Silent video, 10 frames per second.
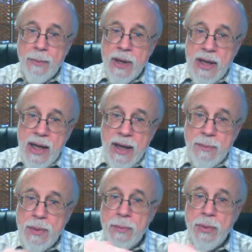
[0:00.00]
it
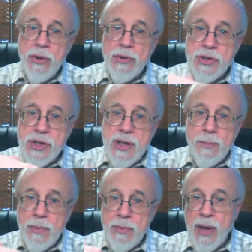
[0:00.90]
can't be built
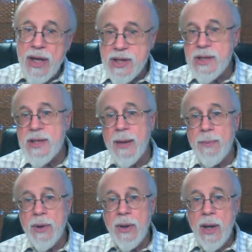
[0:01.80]
step by step